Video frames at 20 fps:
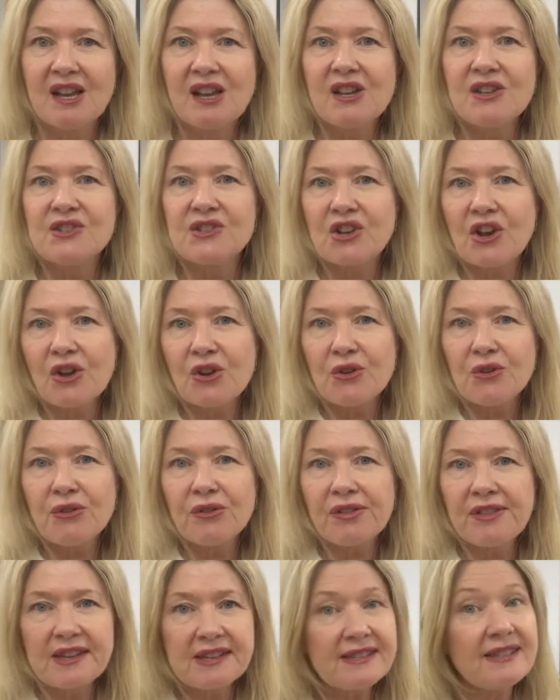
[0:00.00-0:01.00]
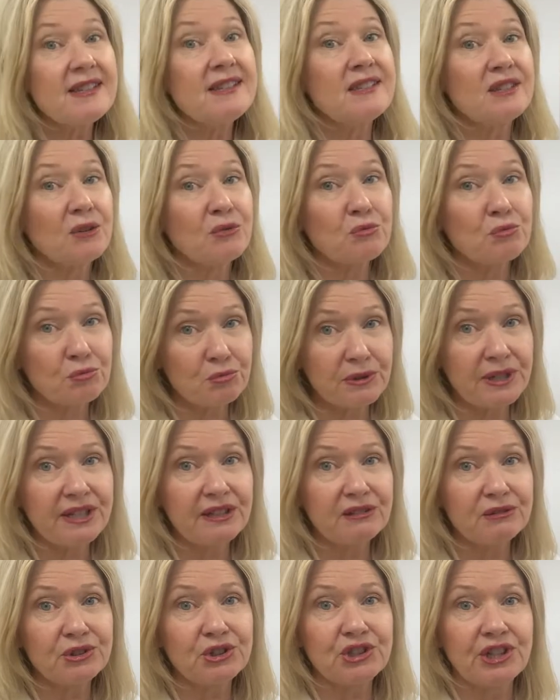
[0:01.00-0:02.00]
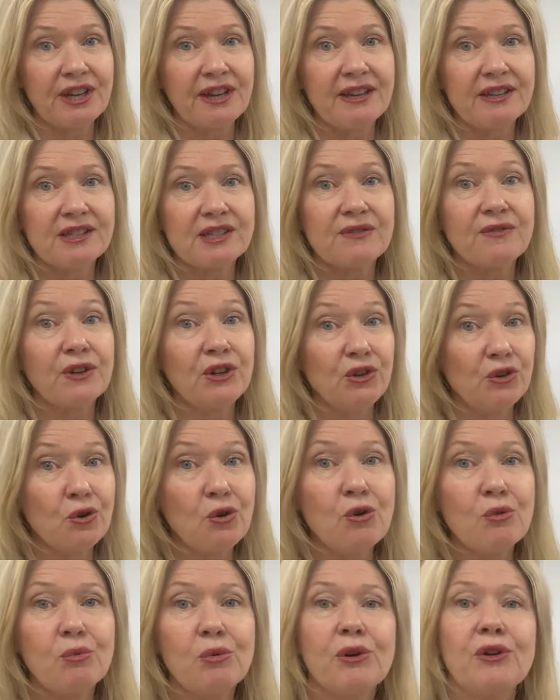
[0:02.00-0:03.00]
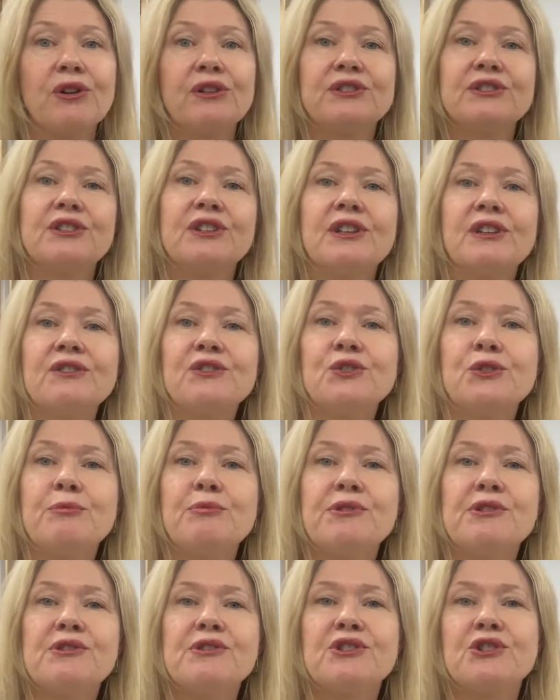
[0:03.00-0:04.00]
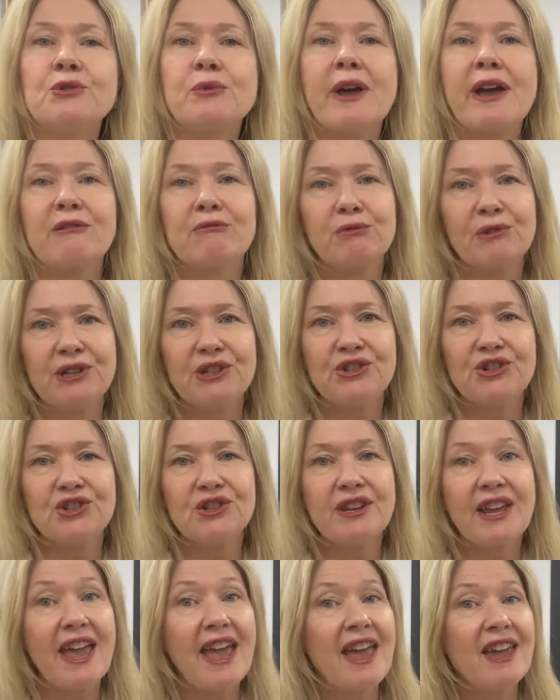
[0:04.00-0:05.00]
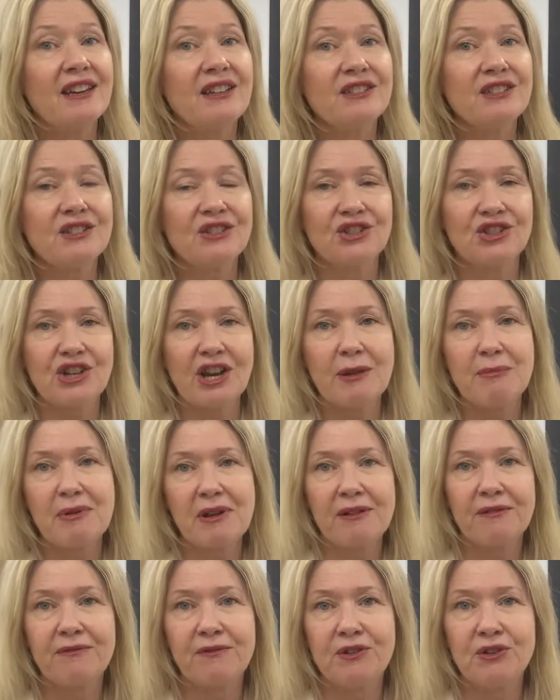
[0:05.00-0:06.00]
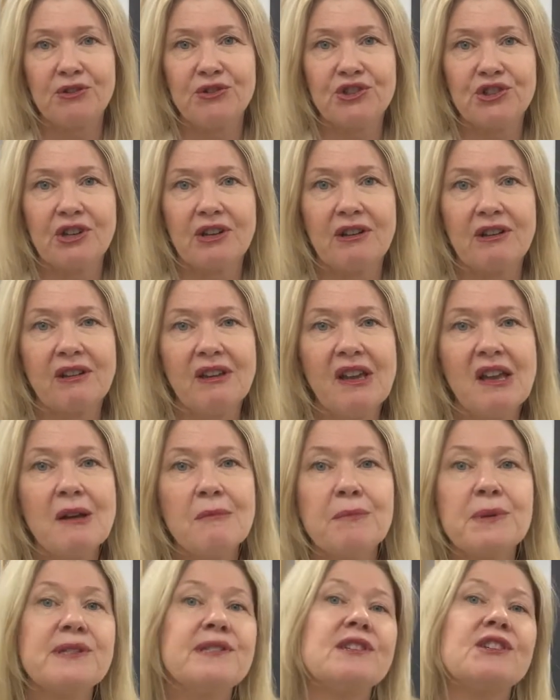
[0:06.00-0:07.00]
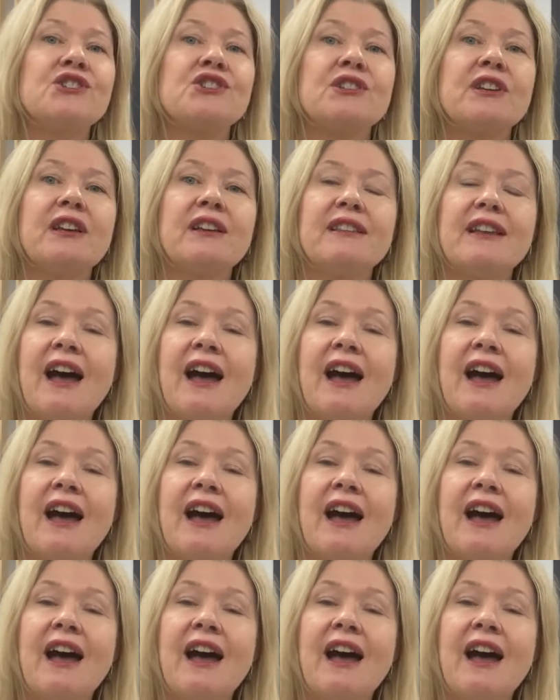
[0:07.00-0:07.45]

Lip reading: So this is a real chance for your work to contribute to our region and shape our future, positioning the